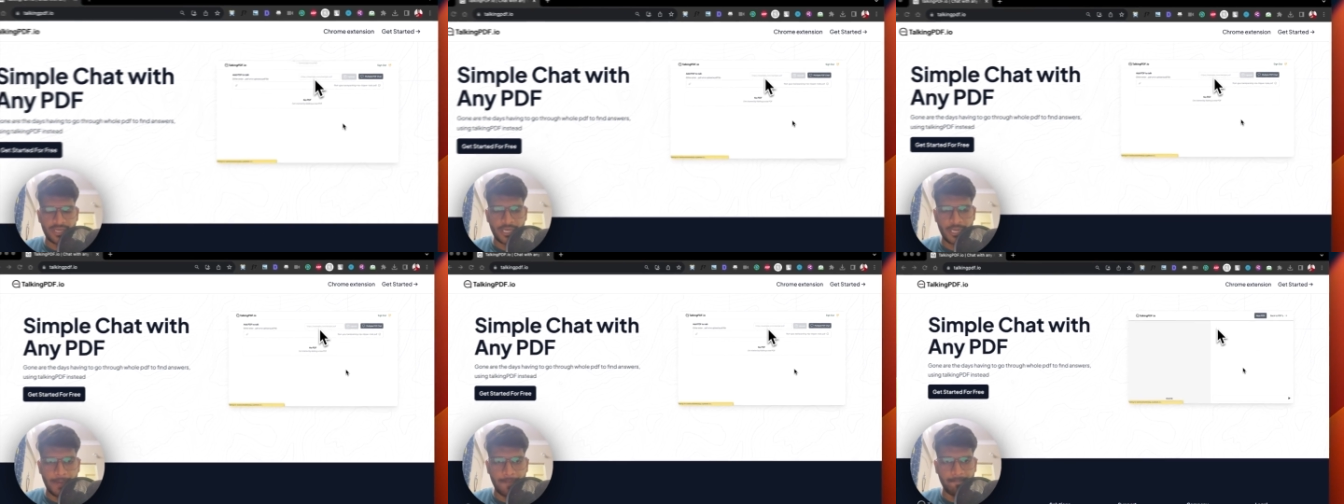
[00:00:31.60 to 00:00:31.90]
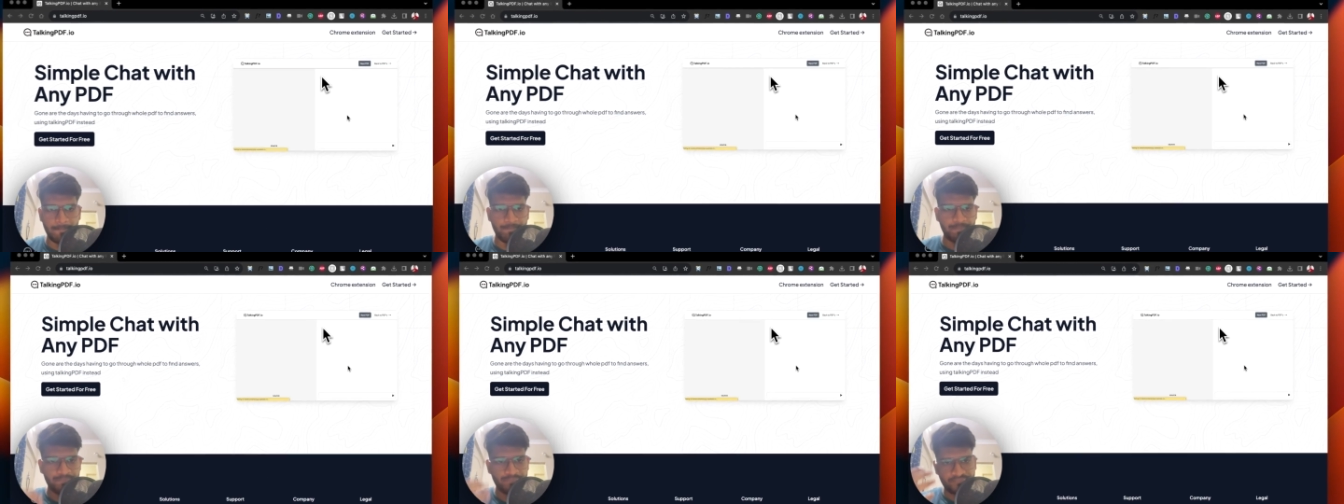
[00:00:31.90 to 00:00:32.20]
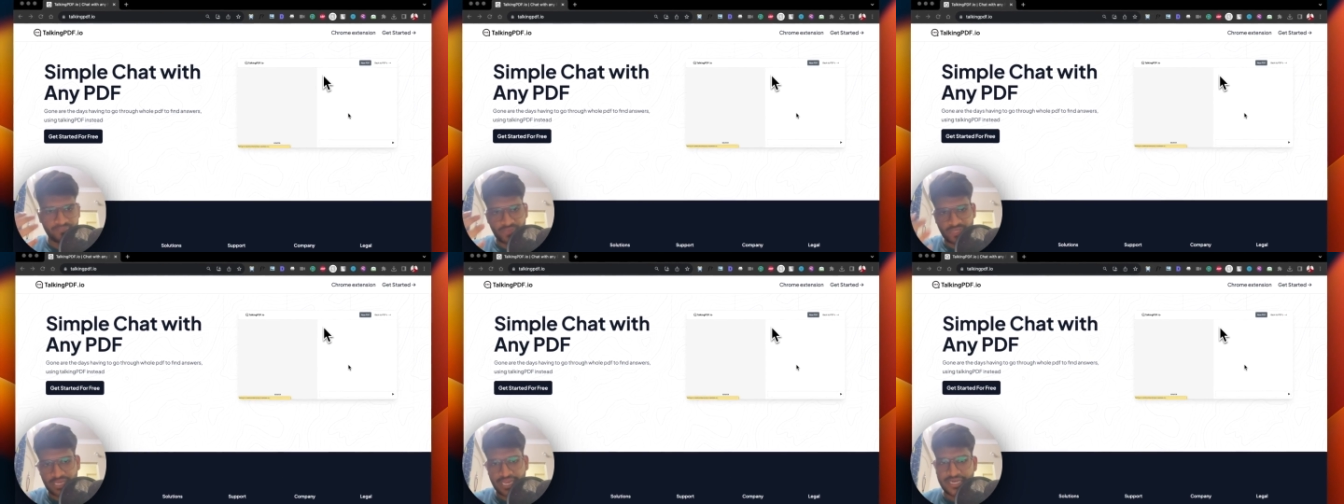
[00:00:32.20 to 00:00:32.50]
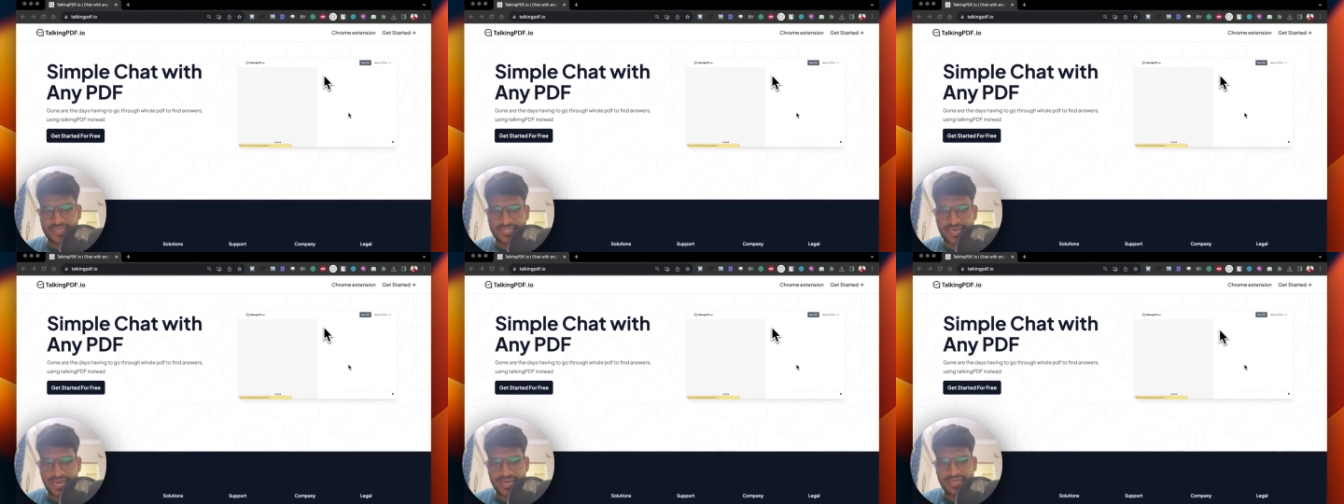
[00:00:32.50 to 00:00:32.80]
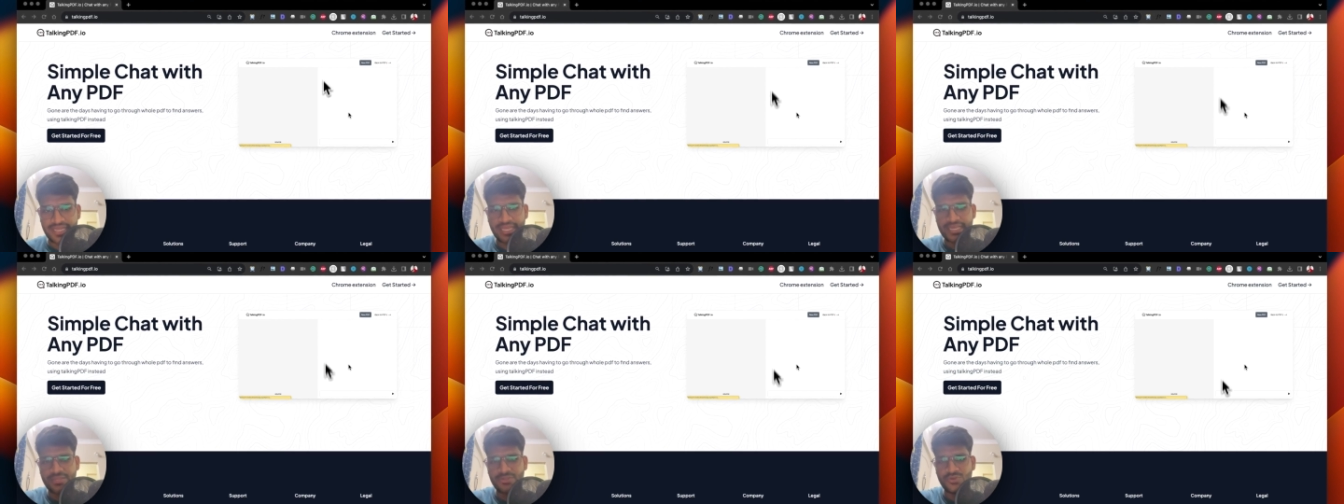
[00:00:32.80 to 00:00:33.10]
um, get that
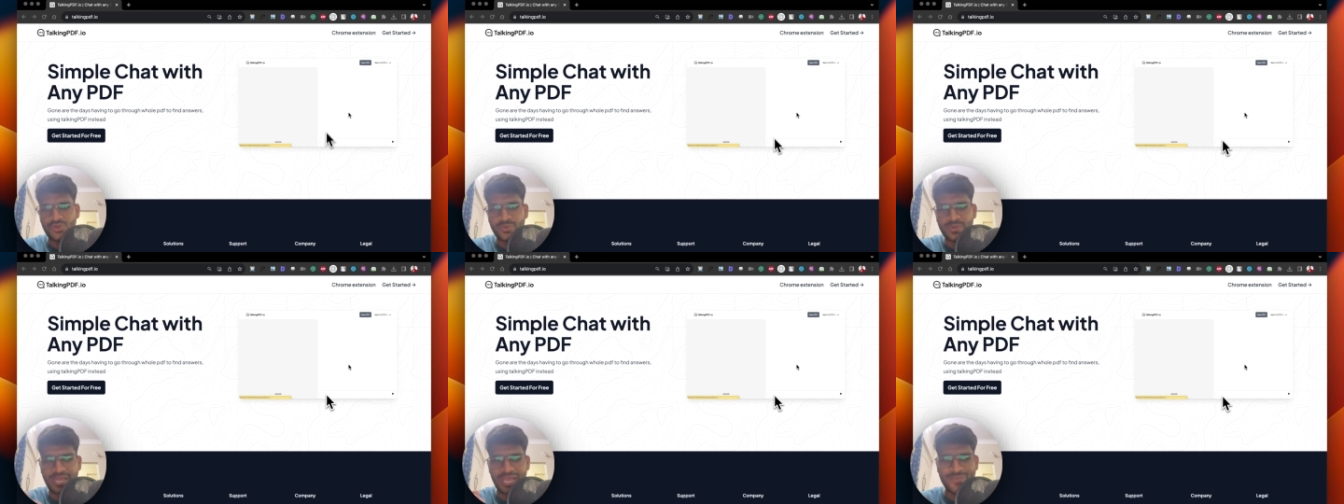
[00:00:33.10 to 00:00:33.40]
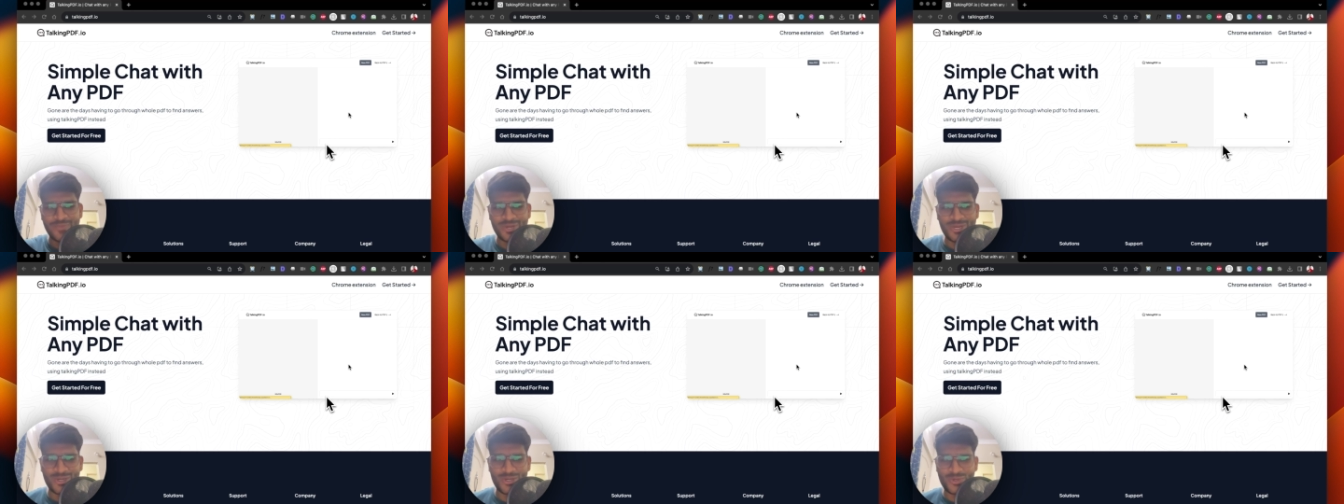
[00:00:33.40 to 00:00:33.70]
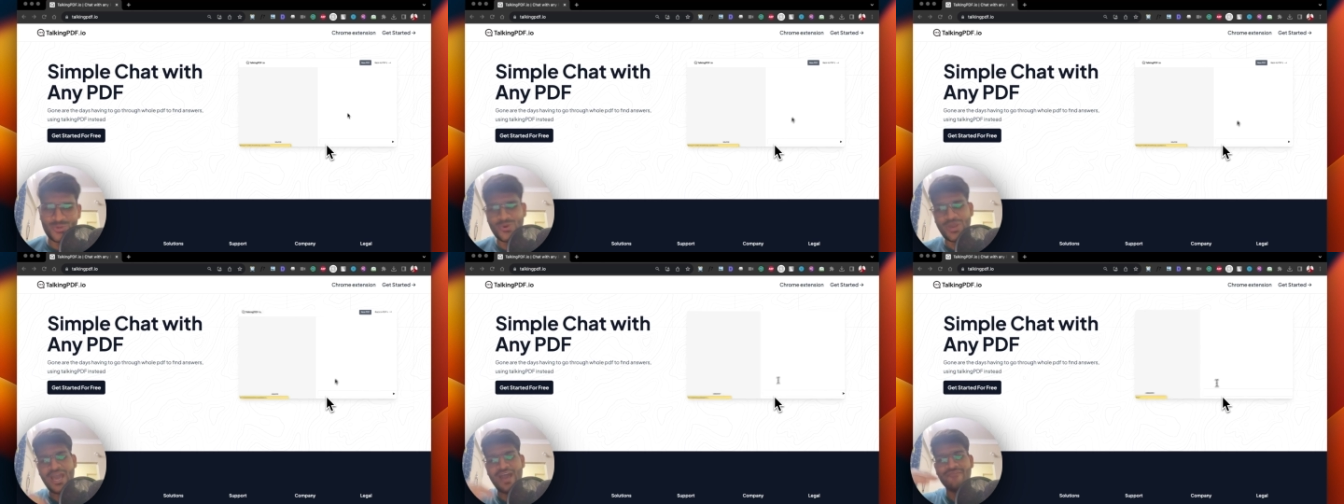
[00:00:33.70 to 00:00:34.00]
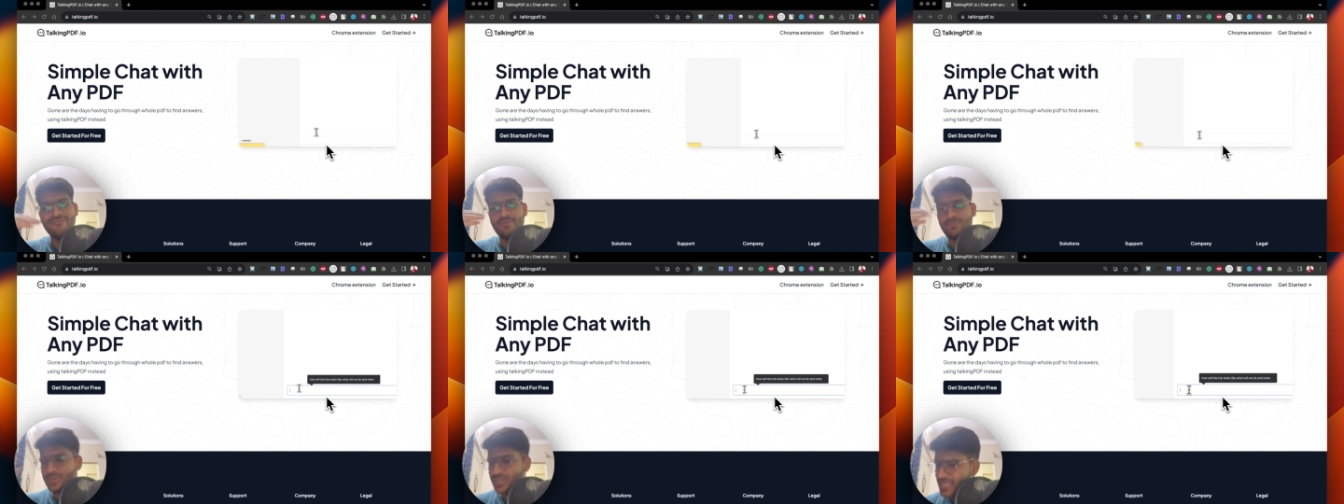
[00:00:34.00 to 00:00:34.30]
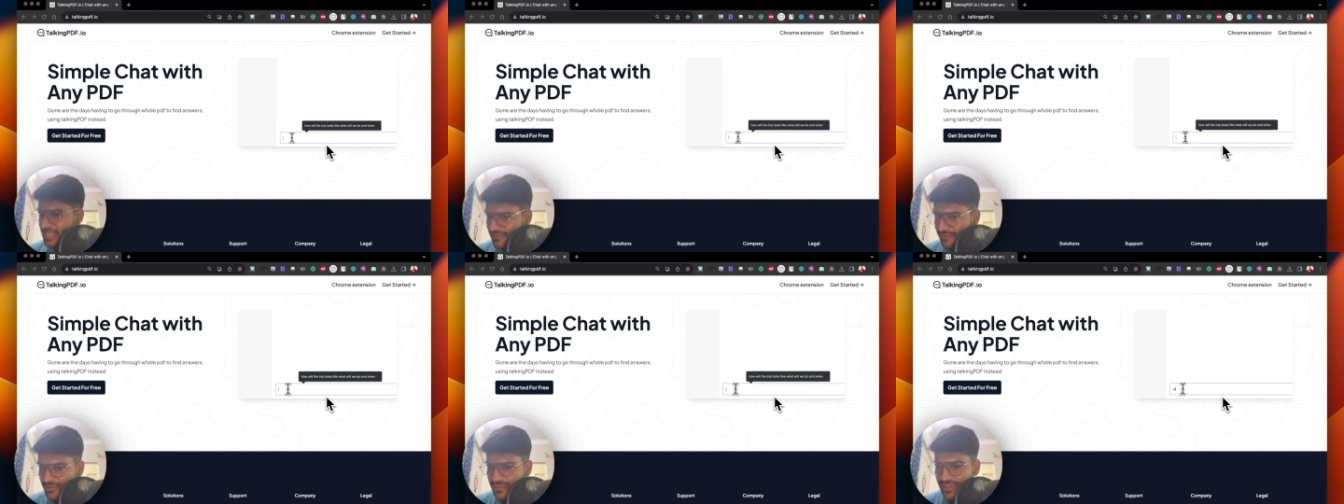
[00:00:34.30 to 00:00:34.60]
and you'll be able to have the
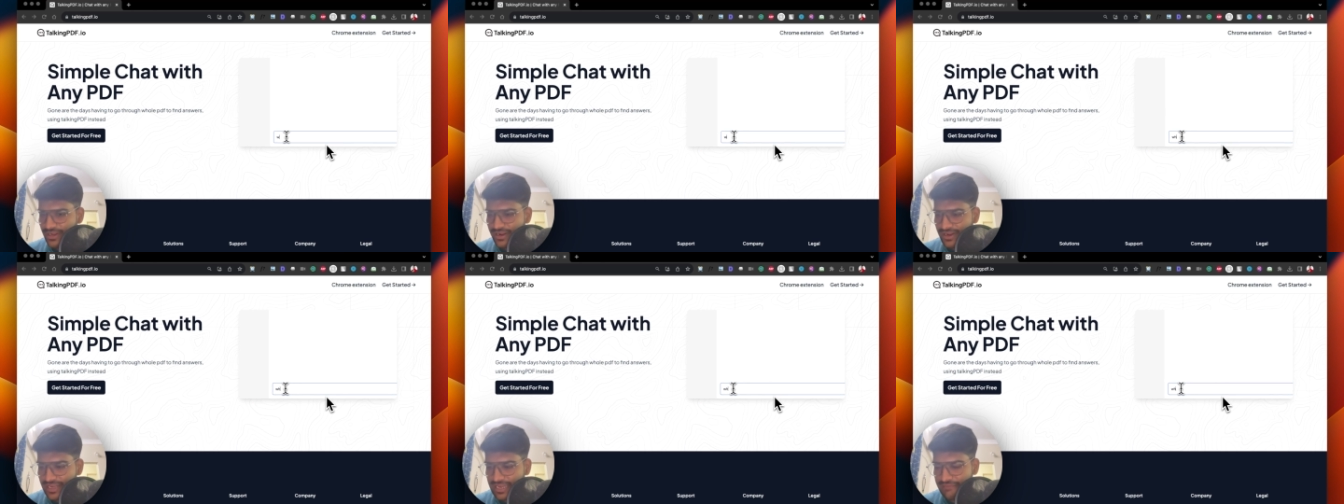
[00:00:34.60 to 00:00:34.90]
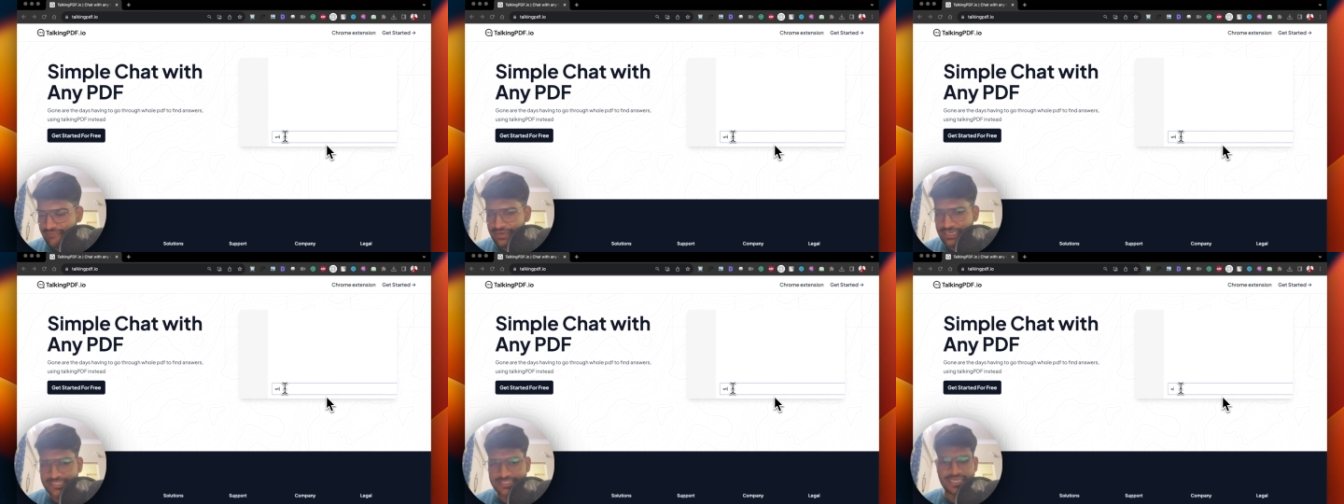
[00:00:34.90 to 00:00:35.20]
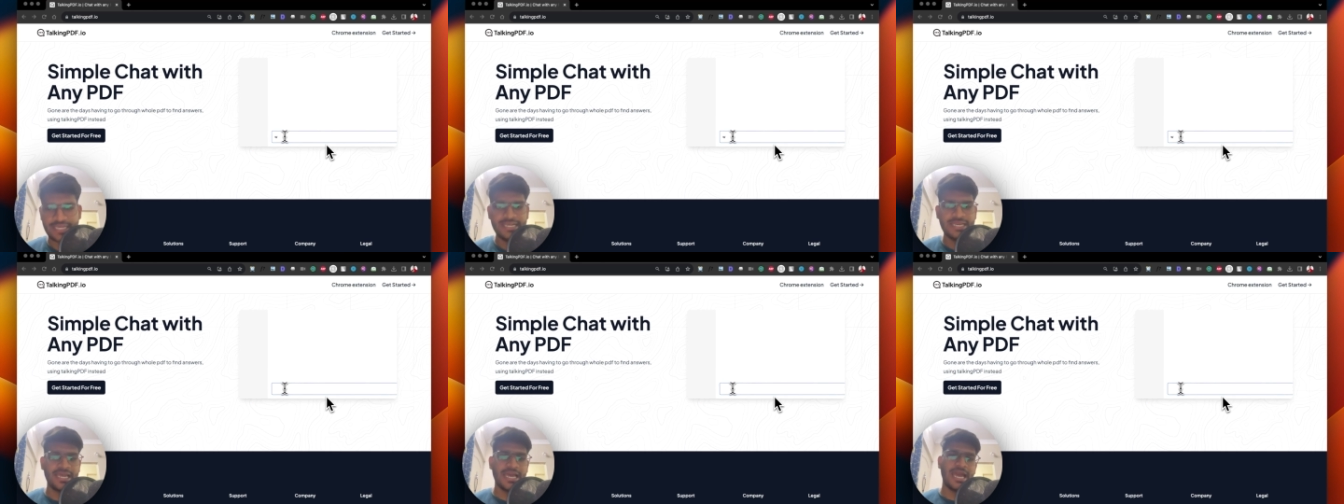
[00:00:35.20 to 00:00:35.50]
PDF on the left hand side